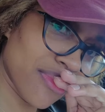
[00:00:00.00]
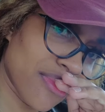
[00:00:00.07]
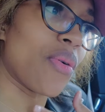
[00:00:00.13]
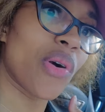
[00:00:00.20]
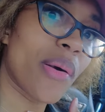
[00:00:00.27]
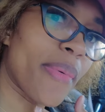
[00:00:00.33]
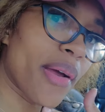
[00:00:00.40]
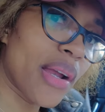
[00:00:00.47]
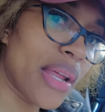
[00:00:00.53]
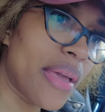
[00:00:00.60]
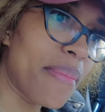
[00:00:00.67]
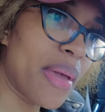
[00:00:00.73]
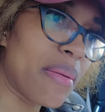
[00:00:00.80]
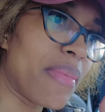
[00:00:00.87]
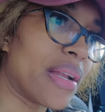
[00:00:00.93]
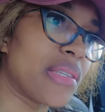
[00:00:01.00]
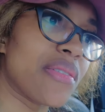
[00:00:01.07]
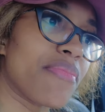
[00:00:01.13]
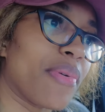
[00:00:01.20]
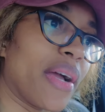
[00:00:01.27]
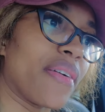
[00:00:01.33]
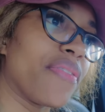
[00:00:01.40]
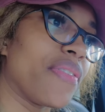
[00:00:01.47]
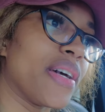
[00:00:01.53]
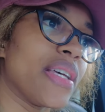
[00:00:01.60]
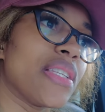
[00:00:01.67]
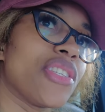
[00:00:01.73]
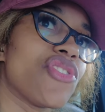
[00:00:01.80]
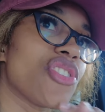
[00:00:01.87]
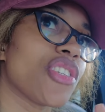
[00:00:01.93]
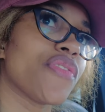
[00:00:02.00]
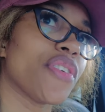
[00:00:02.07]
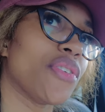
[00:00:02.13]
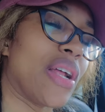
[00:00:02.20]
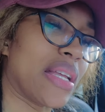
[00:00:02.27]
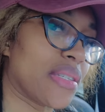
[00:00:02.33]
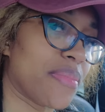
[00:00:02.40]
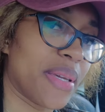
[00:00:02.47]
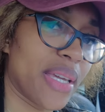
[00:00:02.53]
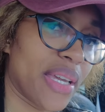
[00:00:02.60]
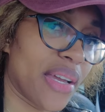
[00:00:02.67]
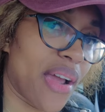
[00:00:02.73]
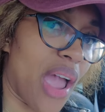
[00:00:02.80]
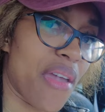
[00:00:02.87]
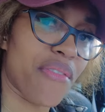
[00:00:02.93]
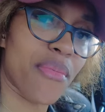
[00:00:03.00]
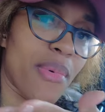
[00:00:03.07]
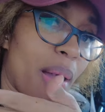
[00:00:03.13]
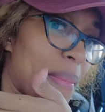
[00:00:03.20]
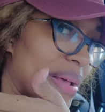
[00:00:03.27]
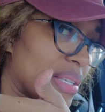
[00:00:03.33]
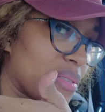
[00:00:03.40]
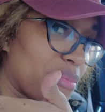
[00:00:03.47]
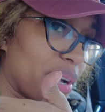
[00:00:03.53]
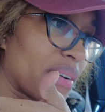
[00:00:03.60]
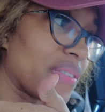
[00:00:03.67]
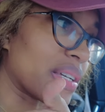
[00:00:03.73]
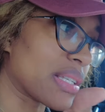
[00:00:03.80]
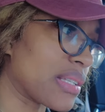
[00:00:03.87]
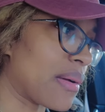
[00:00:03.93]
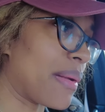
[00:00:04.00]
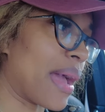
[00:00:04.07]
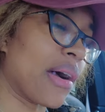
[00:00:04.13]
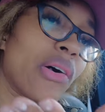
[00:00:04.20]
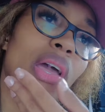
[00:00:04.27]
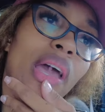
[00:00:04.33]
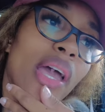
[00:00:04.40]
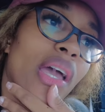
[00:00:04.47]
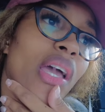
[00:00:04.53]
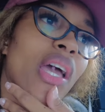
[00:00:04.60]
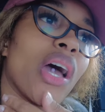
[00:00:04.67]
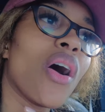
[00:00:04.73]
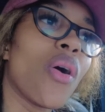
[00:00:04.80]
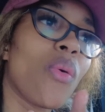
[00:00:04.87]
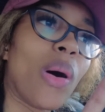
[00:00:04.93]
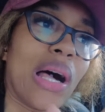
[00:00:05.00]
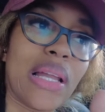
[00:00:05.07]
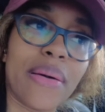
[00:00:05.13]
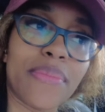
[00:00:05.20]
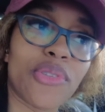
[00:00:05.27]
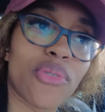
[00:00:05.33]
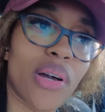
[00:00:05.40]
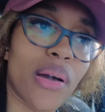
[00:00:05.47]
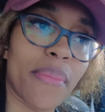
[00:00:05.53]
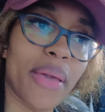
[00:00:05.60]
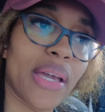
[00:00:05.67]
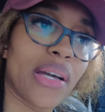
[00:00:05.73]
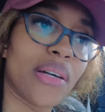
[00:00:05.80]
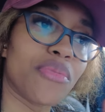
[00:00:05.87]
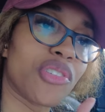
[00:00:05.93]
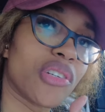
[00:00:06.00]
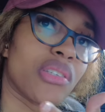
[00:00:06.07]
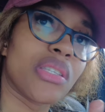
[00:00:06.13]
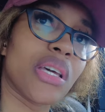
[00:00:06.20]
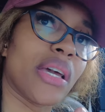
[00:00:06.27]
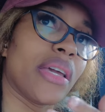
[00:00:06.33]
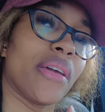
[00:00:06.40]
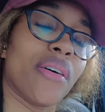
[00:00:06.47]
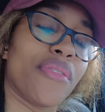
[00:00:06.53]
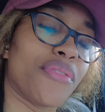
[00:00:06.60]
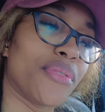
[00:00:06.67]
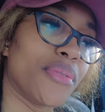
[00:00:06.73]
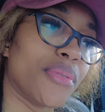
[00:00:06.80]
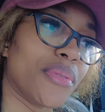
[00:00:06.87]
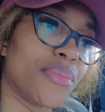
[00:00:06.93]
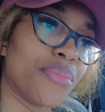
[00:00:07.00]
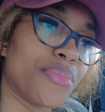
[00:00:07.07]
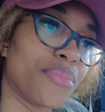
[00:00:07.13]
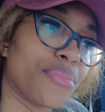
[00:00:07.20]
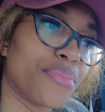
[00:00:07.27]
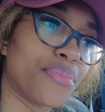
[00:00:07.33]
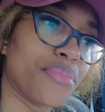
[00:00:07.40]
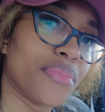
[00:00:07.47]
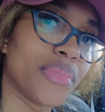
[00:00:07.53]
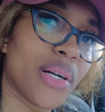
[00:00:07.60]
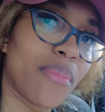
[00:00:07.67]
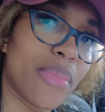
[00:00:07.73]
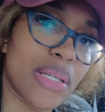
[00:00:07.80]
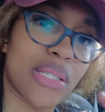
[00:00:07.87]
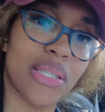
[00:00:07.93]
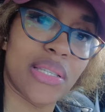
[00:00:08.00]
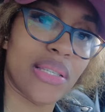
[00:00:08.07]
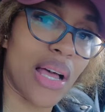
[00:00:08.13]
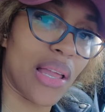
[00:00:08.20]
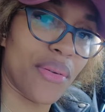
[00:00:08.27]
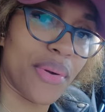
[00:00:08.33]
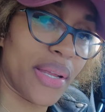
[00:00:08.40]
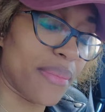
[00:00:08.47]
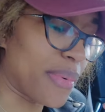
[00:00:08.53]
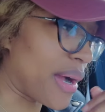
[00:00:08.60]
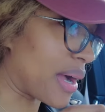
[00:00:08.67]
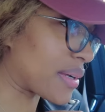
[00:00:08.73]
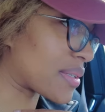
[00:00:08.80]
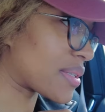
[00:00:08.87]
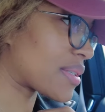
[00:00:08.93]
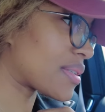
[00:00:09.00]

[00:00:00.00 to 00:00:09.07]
I woke up early, made Madison breakfast just for you not to be here. I even brought Madison breakfast, because I'm like, okay, while I'm doing her makeup, she could stay and eat her food. But sis, all the way in the Bronx.